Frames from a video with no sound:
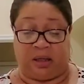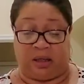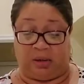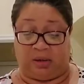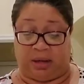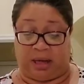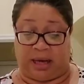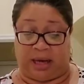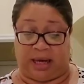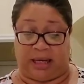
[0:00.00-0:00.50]

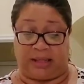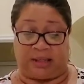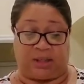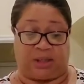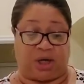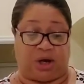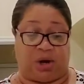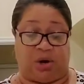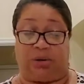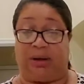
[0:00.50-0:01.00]
Okay,
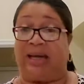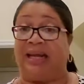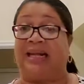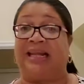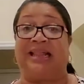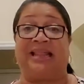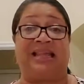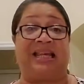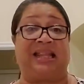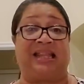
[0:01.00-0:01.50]
so
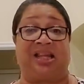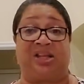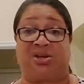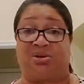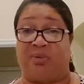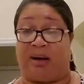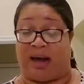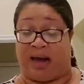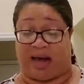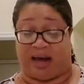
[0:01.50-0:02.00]
anything that
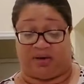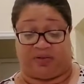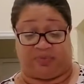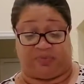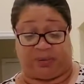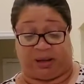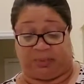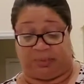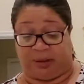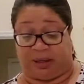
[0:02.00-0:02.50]
you have,
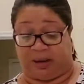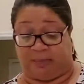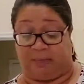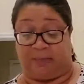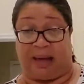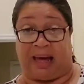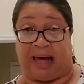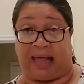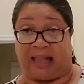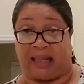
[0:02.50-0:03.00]
maybe a
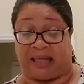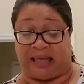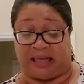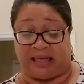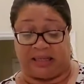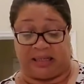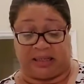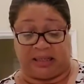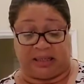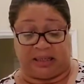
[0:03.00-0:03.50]

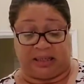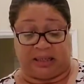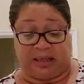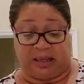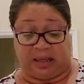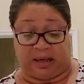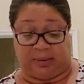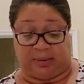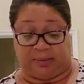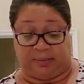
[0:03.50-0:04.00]
mallet,
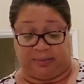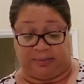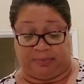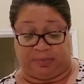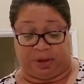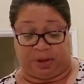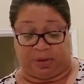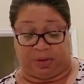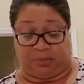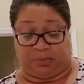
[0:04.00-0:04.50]
a
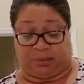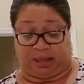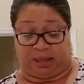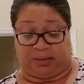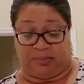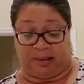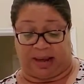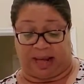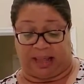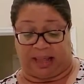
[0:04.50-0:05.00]
meat
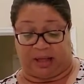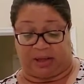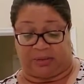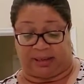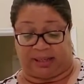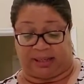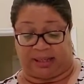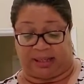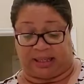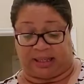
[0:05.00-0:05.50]
mallet or
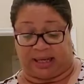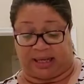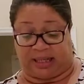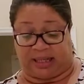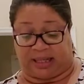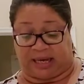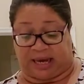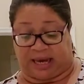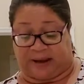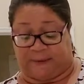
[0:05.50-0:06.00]
anything like
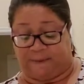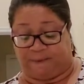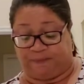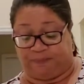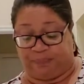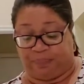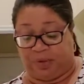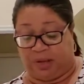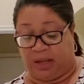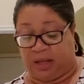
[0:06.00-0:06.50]
that,
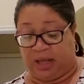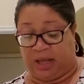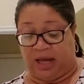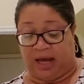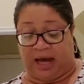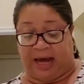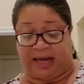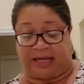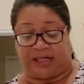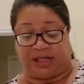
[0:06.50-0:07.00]

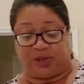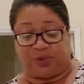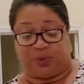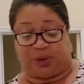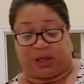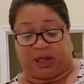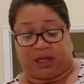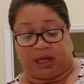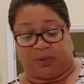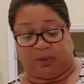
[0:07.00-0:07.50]
and just
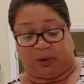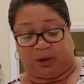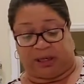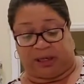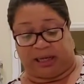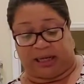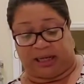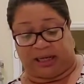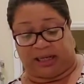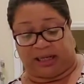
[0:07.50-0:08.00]
want to come on
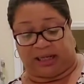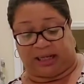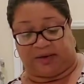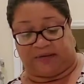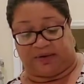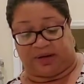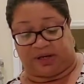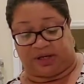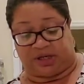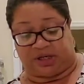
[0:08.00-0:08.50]
in and give
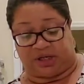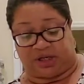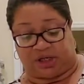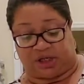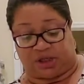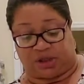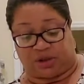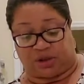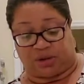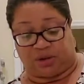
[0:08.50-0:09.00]
it a
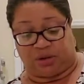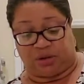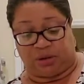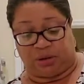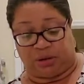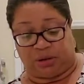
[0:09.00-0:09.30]
gentle